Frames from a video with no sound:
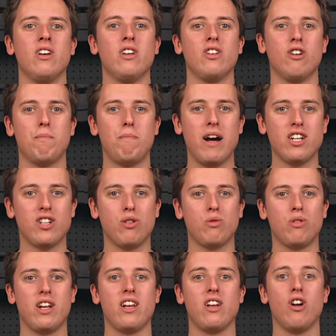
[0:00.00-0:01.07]
your battery
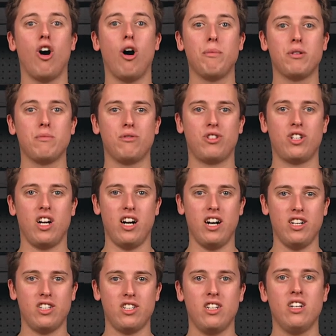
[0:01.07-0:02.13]
will need an optimal
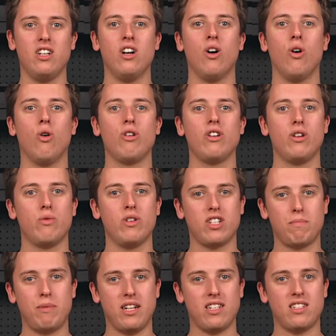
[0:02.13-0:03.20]
charge, or you
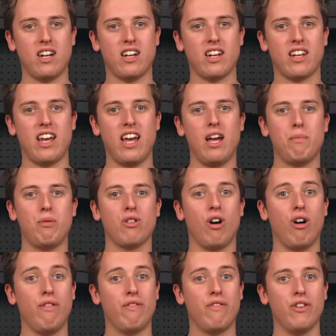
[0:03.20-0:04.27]
risk being stuck at camp with
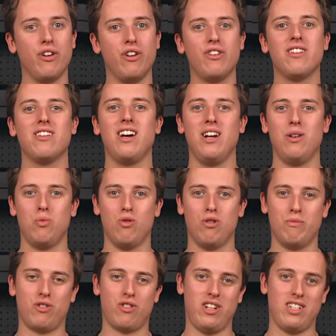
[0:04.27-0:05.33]
off food and
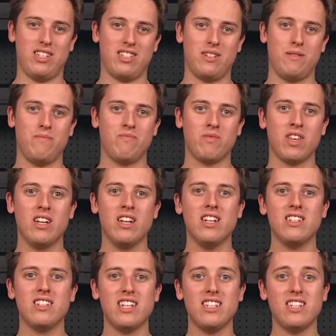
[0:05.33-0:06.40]
warm drinks.
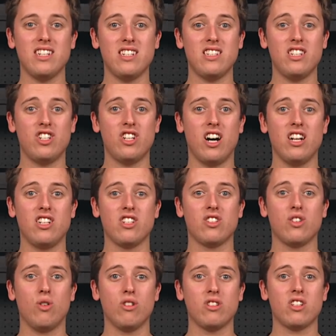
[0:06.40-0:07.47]
DC-DC chargers
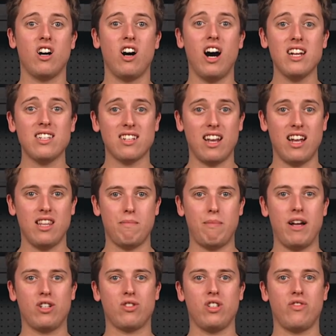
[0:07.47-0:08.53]
also isolate the
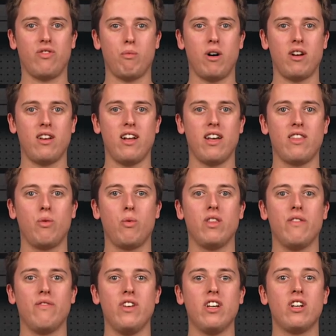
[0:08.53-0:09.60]
batteries from one another when
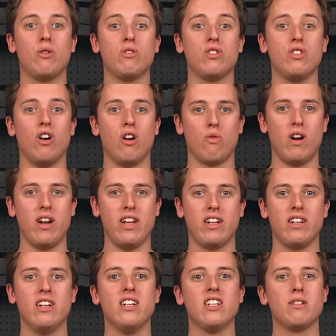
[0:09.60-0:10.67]
the vehicle is not running
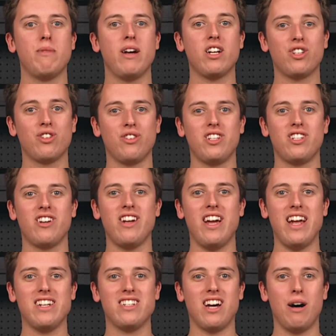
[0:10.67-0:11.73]
to make sure you don't
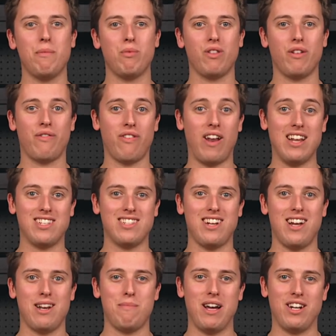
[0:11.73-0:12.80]
end up with a flat
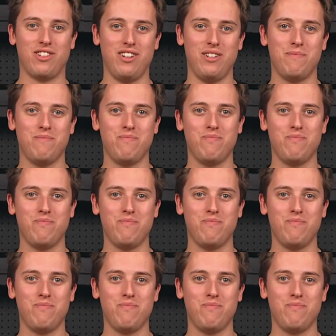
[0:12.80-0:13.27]
starter battery.